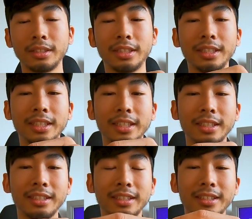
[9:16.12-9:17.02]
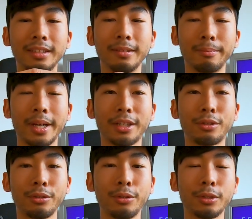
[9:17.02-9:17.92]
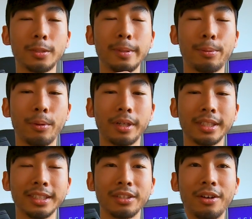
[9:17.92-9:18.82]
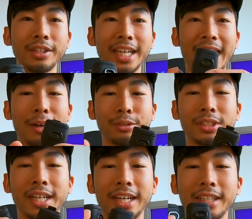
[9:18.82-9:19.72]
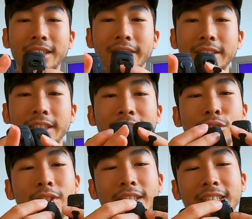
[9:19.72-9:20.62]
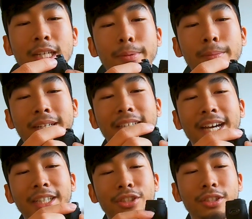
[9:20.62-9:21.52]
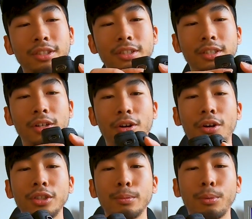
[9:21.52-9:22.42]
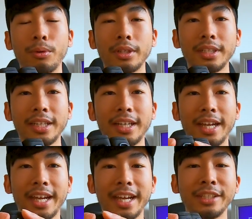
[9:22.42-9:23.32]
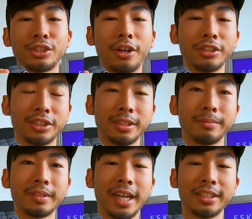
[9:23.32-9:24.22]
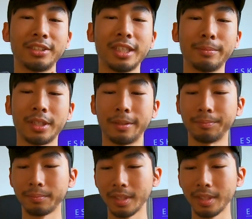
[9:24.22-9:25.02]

The micro USB port is on the outside and you can keep them attached on your board and charge them at the same time.